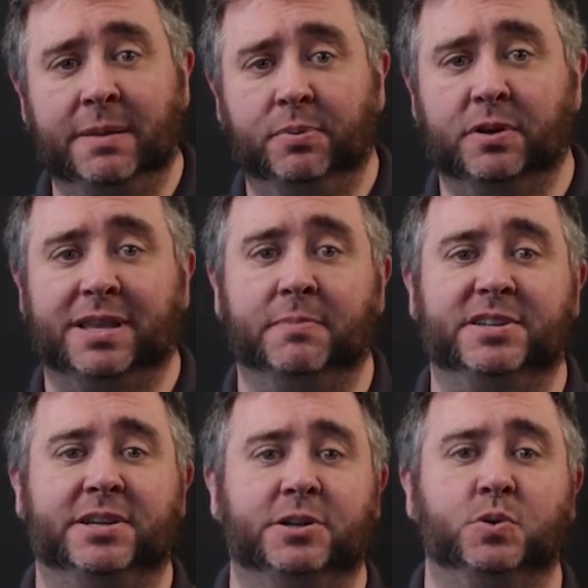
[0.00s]
input can
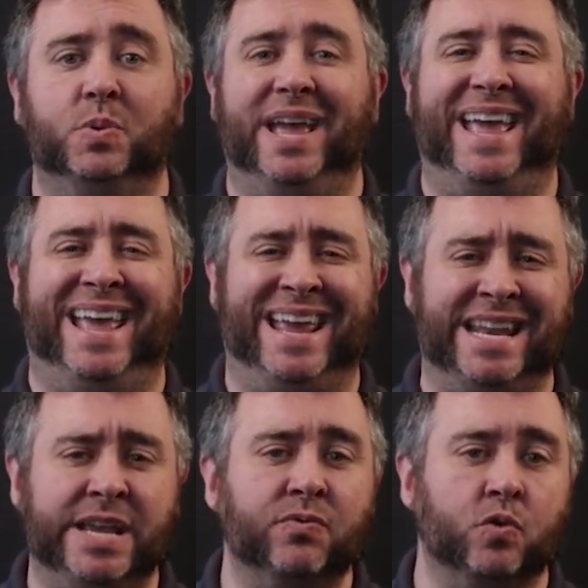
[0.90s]
be shared to
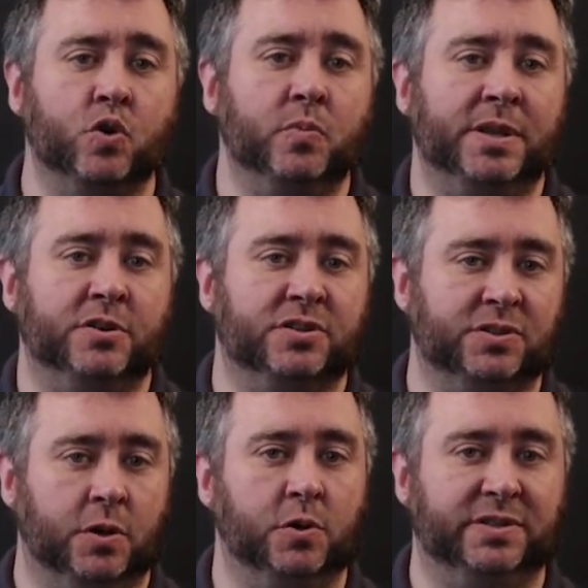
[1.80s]
any room in your
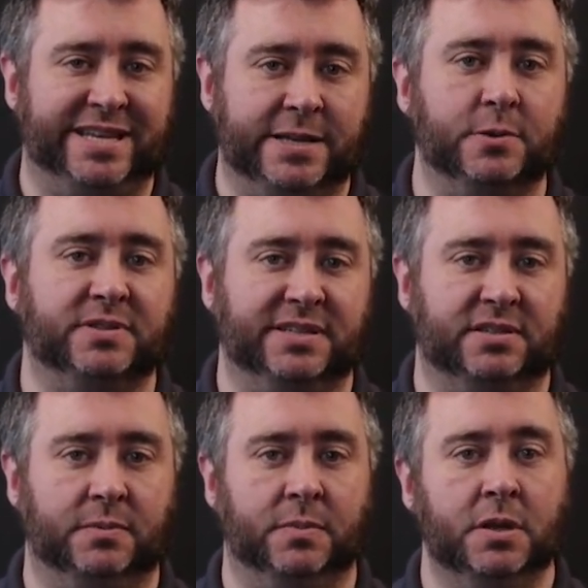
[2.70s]
Sonos
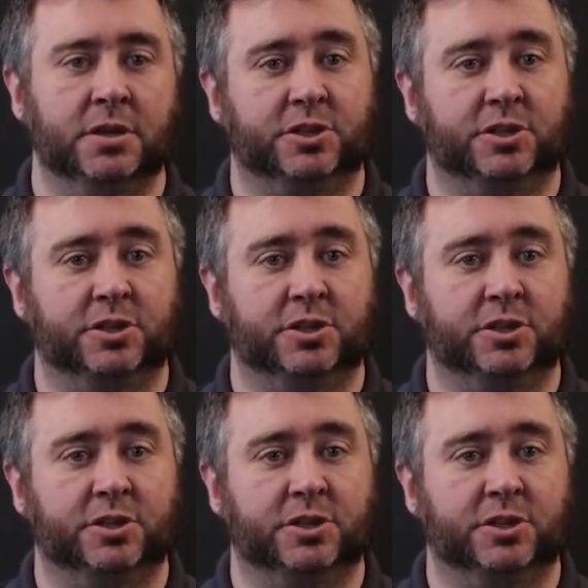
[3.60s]
ecosystem,